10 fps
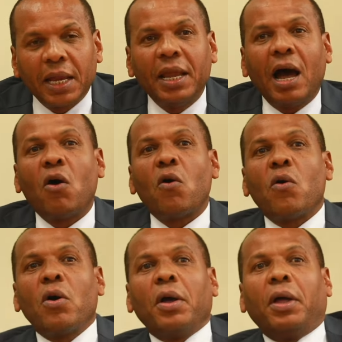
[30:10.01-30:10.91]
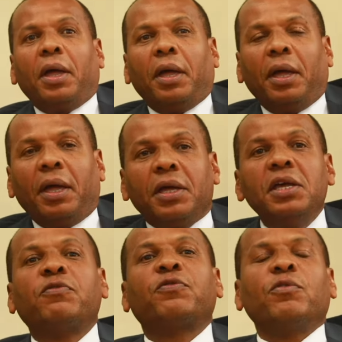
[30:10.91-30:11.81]
Now,
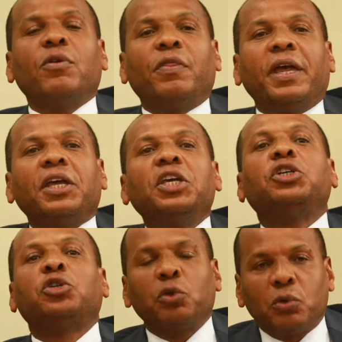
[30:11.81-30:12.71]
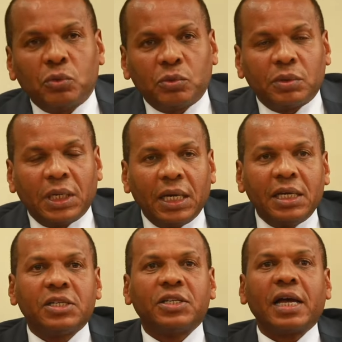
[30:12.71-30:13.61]
if the issue
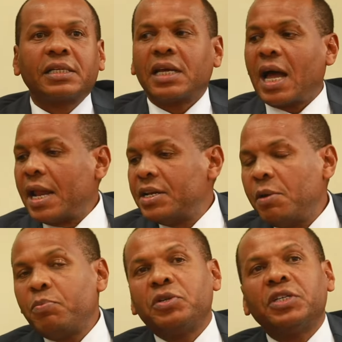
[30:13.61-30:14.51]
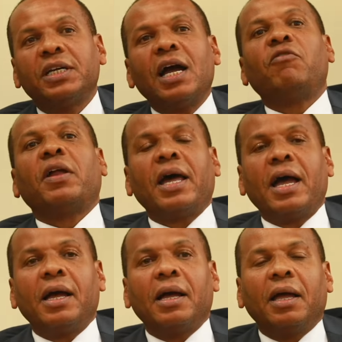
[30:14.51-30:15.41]
is that a deputy
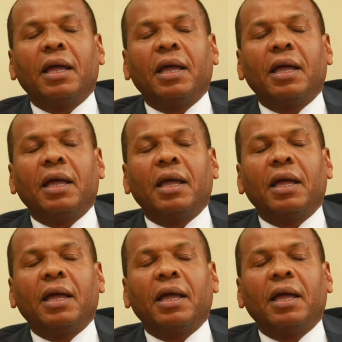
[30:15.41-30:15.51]
governor,